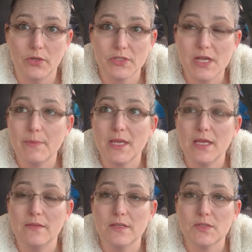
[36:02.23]
orders coming
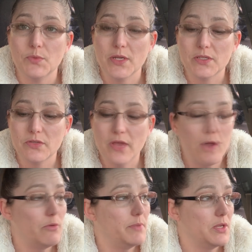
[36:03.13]
in this week. So
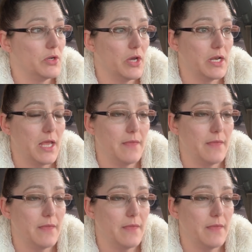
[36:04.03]
that will be good.